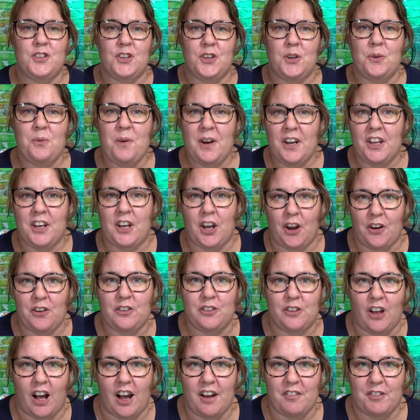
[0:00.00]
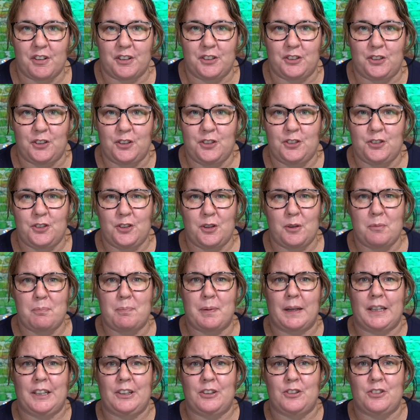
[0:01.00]
Do you want to go live on YouTube,
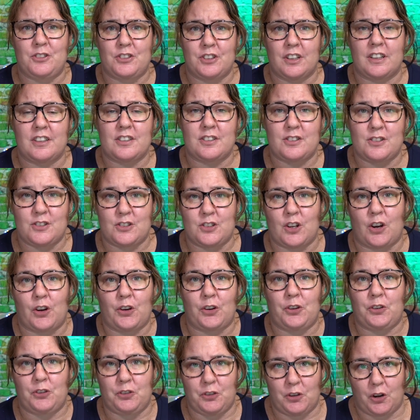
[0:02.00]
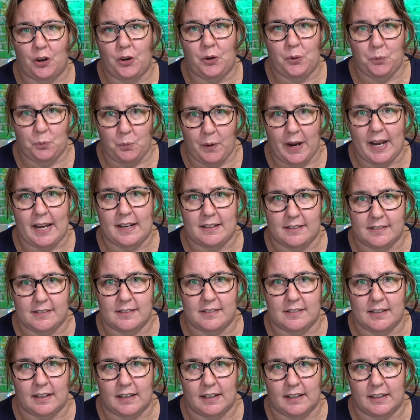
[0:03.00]
but you just don't know where to
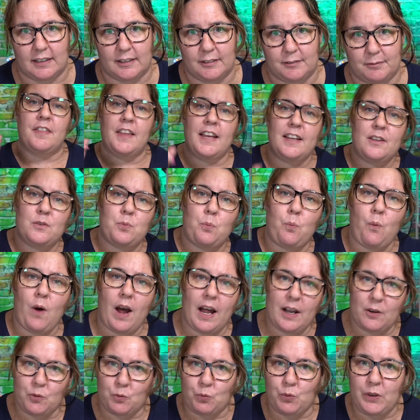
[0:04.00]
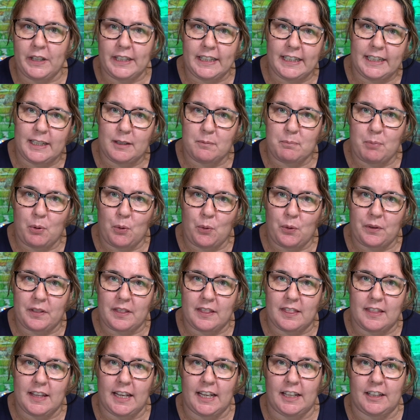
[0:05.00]
start? There's one really
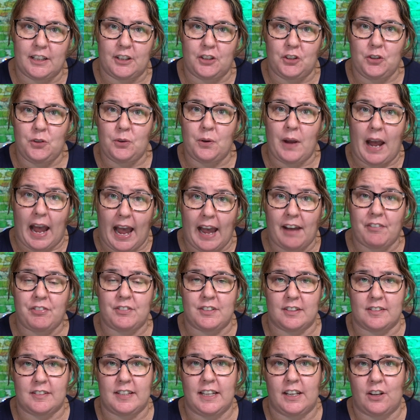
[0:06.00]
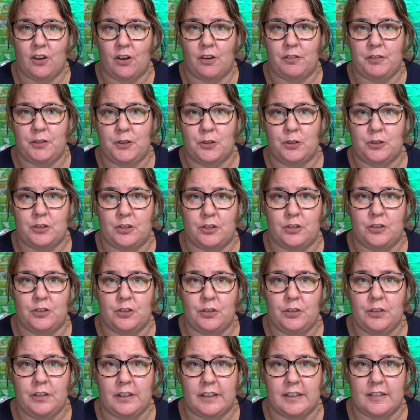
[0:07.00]
important thing that you have to tick off your to
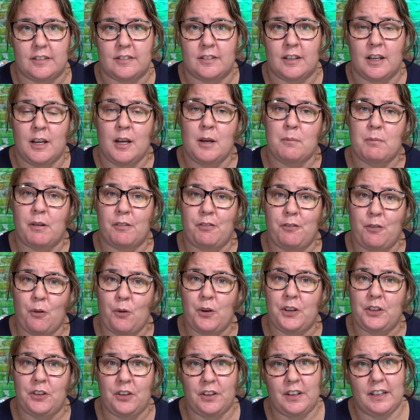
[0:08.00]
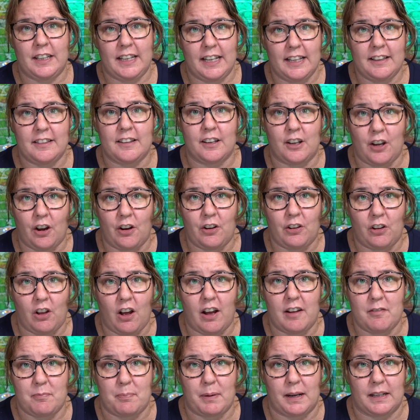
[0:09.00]
do list before you can hit the go
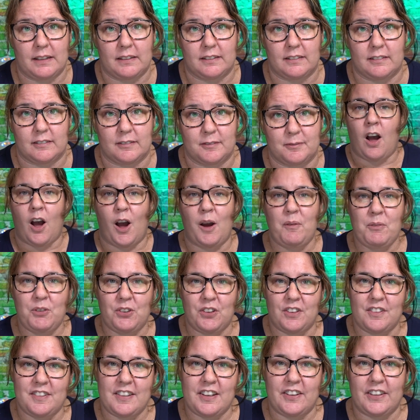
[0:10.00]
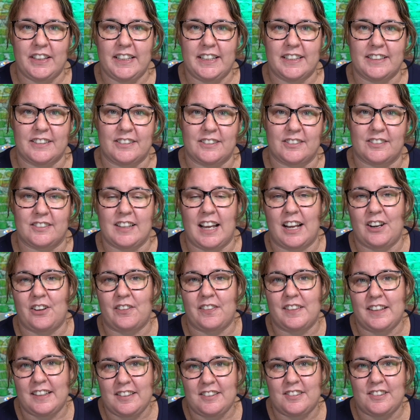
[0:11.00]
live button. I'm Chantelle Hills, and
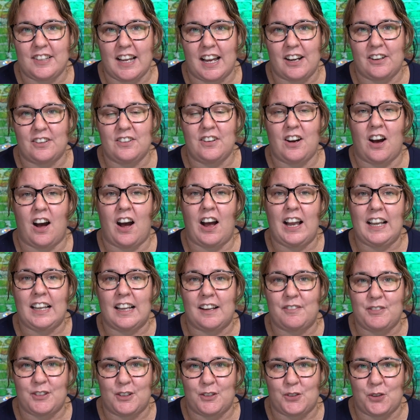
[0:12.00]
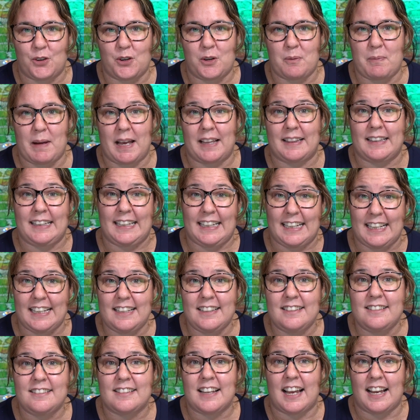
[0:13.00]
on this channel, I love to talk about the
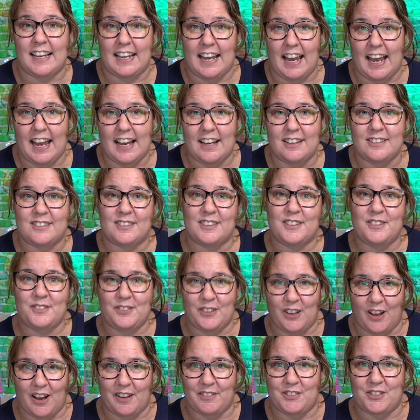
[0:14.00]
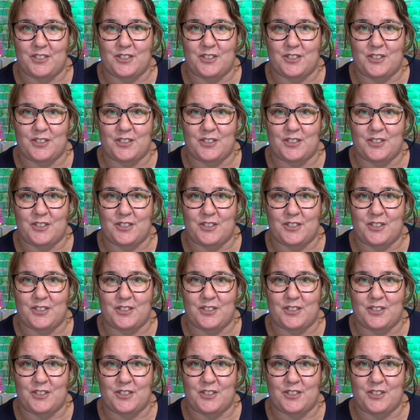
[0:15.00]
ins and outs of live